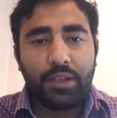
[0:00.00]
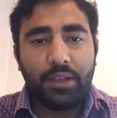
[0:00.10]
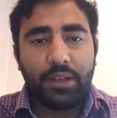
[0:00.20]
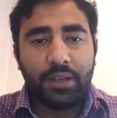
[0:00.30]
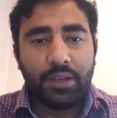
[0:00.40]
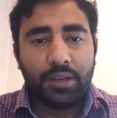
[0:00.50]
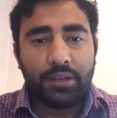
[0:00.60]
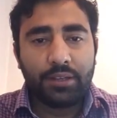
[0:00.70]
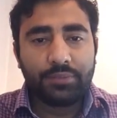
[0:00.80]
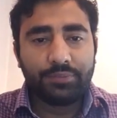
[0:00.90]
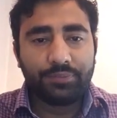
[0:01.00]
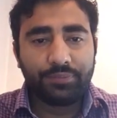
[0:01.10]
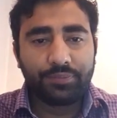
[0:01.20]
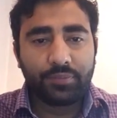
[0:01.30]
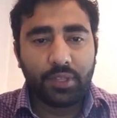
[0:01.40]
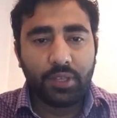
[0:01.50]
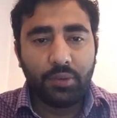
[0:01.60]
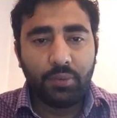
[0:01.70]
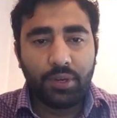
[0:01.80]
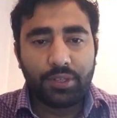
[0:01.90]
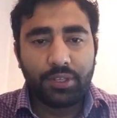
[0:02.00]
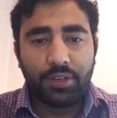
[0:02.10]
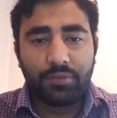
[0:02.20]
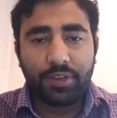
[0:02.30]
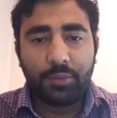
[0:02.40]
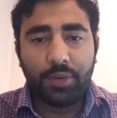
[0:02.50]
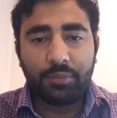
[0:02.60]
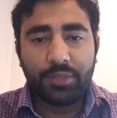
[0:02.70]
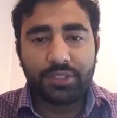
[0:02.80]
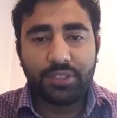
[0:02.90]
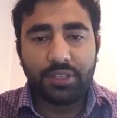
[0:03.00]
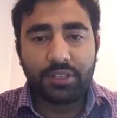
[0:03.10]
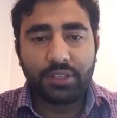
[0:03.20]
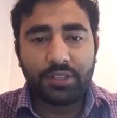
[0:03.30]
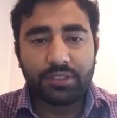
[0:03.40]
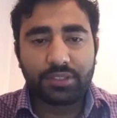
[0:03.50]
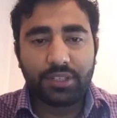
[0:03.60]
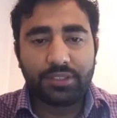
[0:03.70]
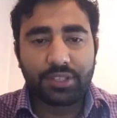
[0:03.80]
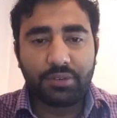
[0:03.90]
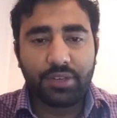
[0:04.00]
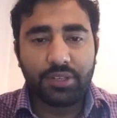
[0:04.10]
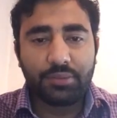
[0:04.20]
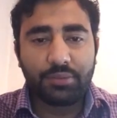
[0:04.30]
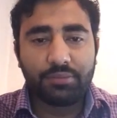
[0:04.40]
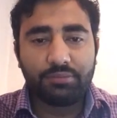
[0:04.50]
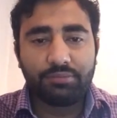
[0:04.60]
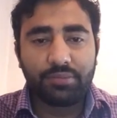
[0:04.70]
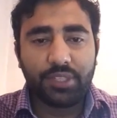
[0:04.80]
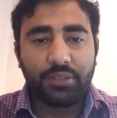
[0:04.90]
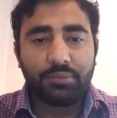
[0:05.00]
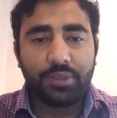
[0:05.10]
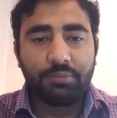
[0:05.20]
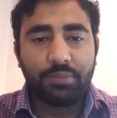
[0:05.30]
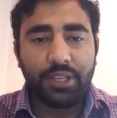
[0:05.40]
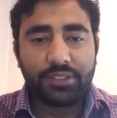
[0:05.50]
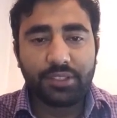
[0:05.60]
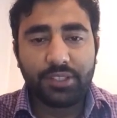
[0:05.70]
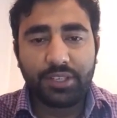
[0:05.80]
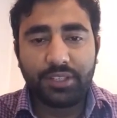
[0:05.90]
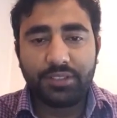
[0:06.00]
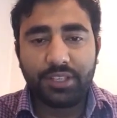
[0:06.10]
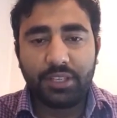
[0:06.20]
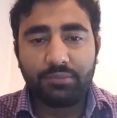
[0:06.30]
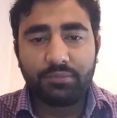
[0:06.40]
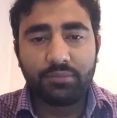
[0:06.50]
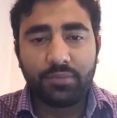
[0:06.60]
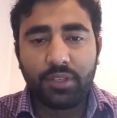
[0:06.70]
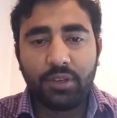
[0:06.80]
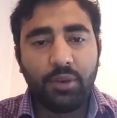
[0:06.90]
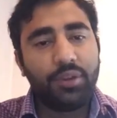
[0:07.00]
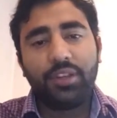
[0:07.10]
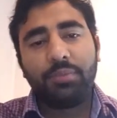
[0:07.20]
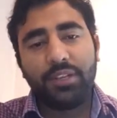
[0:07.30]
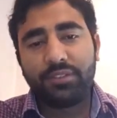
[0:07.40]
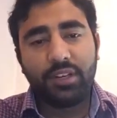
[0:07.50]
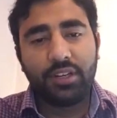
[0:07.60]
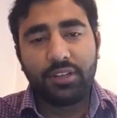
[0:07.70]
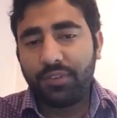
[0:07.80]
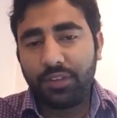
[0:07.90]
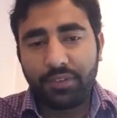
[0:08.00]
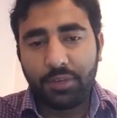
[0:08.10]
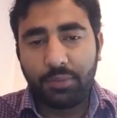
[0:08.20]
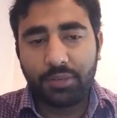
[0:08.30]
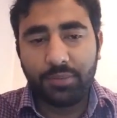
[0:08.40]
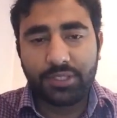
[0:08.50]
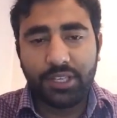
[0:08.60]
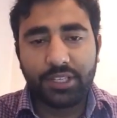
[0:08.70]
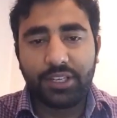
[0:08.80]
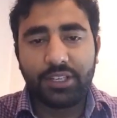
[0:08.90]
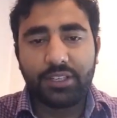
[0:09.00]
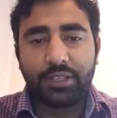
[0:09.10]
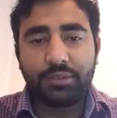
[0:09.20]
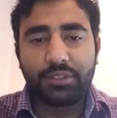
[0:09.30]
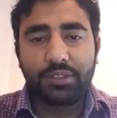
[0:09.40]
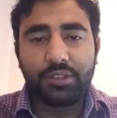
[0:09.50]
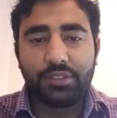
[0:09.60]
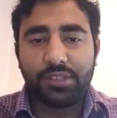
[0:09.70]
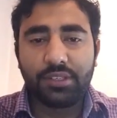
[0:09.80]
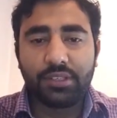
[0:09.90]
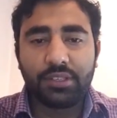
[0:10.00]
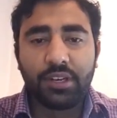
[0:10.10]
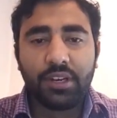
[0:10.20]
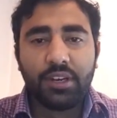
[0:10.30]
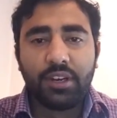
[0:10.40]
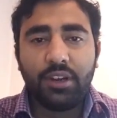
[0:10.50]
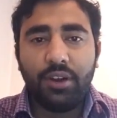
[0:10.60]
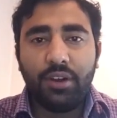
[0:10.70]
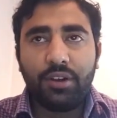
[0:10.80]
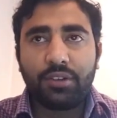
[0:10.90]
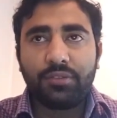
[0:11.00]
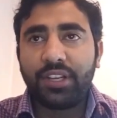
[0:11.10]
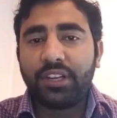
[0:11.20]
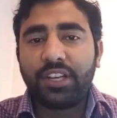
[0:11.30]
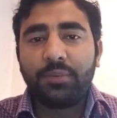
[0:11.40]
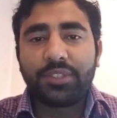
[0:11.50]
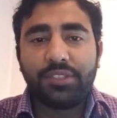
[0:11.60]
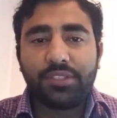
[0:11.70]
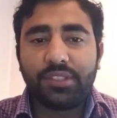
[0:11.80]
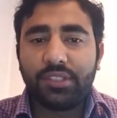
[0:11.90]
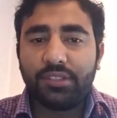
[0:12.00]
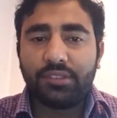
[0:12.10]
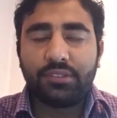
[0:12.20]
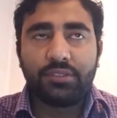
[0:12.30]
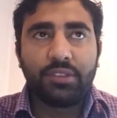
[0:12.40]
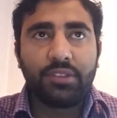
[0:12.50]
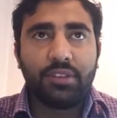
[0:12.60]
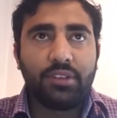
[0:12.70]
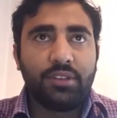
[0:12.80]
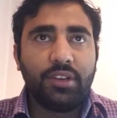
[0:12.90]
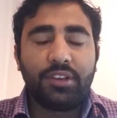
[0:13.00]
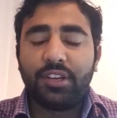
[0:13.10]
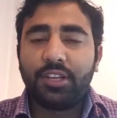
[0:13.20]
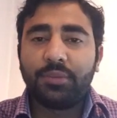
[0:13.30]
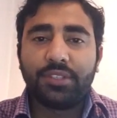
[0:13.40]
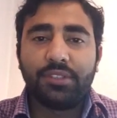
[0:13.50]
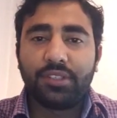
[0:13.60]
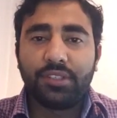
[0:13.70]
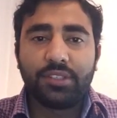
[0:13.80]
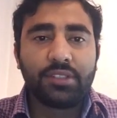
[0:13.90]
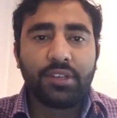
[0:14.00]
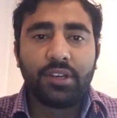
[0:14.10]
And uh, what are the different departments there and skills required to get a place in a race team? Oh, it depends. There are different different departments like data acquisition engineer or vehicle dynamics engineer, uh, aerodynamics engineer.